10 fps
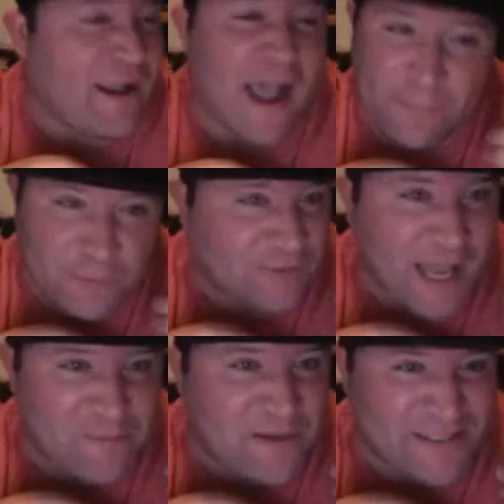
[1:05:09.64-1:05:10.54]
I will
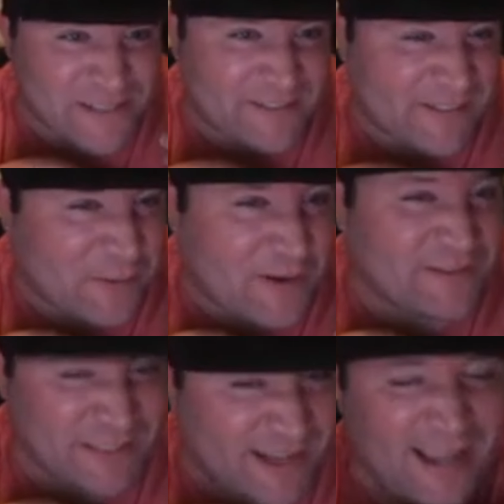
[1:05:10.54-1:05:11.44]
not be a dick to
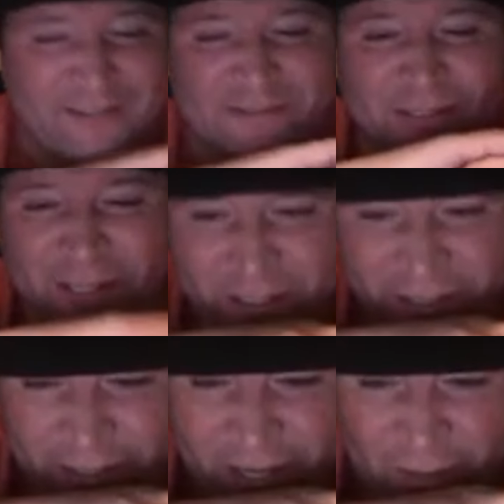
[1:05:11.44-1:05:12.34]
Quentin tonight.
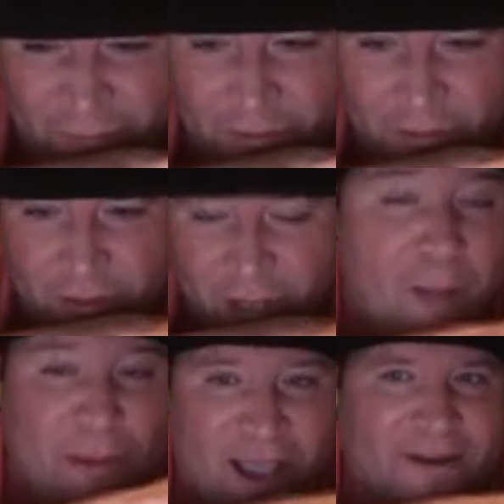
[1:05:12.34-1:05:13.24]
You know,
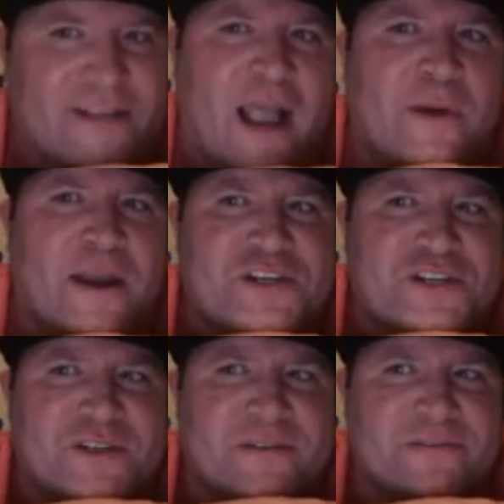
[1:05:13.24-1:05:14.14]
I'll be honest. I
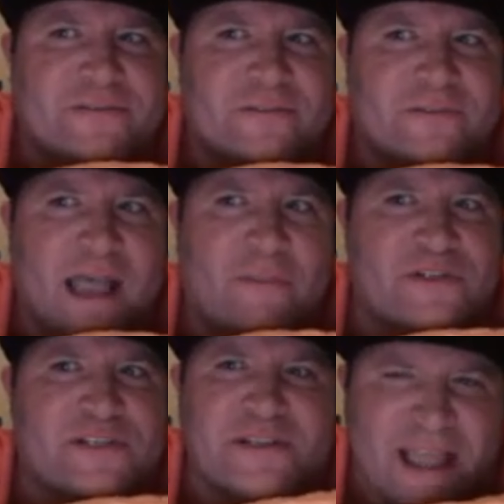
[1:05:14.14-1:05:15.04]
wish I
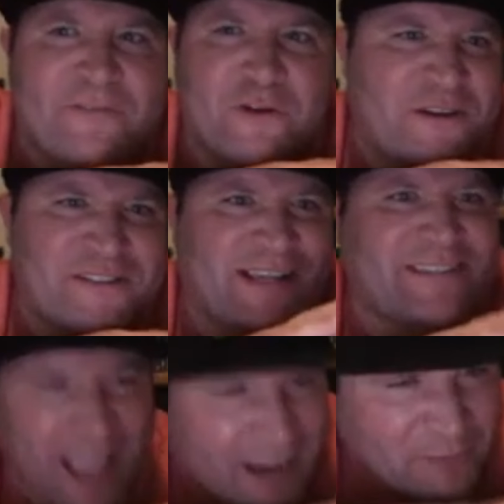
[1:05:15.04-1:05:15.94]
was never a dick
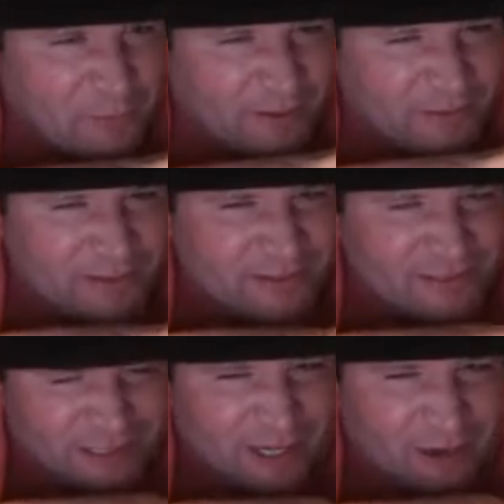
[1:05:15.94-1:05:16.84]
to anyone.
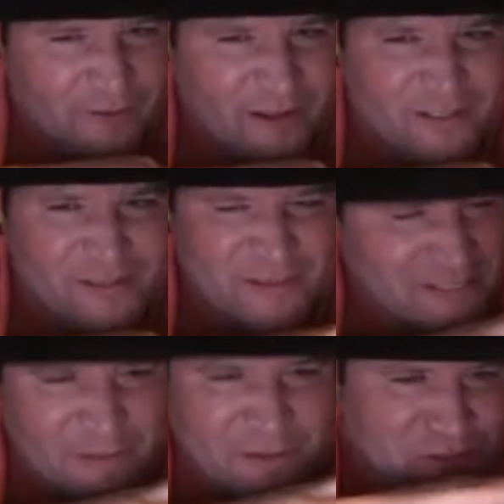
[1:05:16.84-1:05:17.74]
You know, it's, but
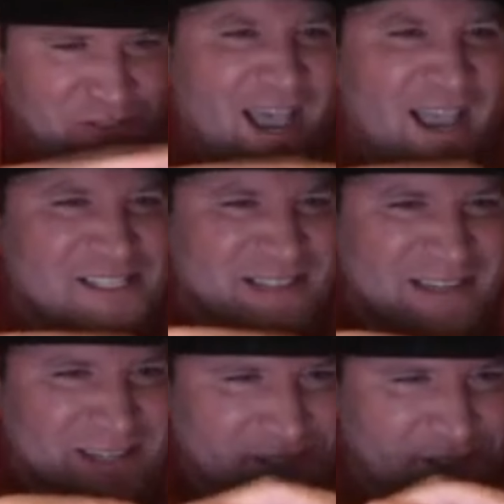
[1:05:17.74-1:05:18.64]
some of those guys in
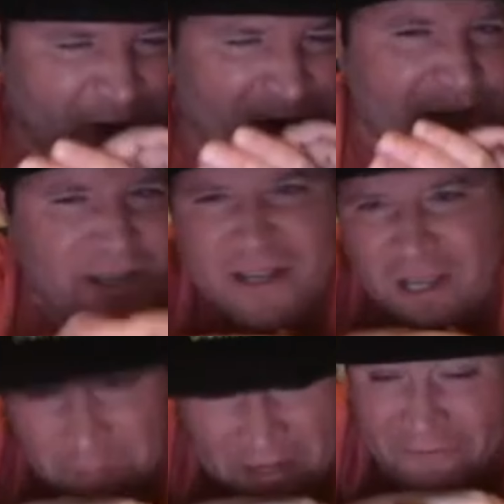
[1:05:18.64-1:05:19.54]
that Discord
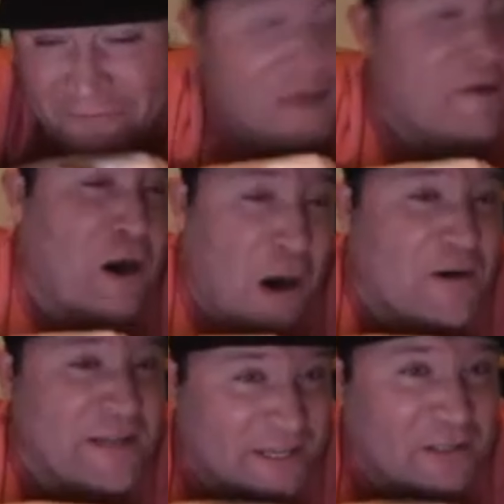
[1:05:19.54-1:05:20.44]
make it very hard
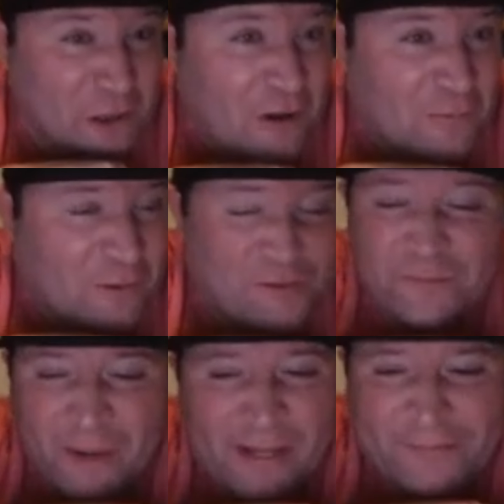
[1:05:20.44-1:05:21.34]
to get along with.
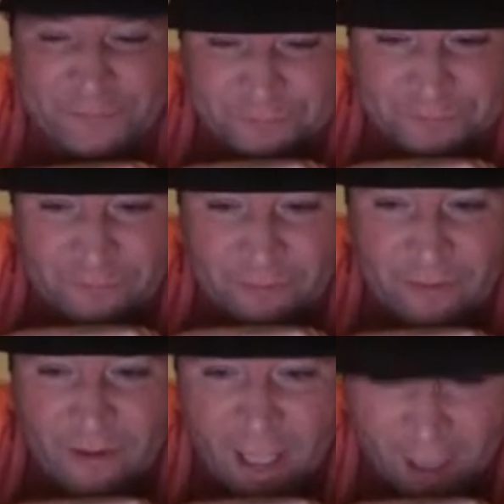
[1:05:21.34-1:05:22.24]
But
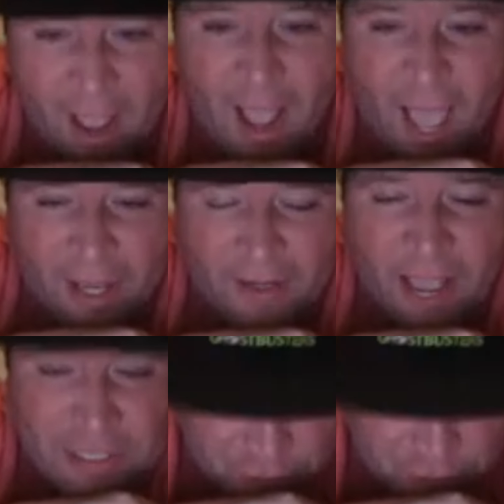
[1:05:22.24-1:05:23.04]
I, I, I do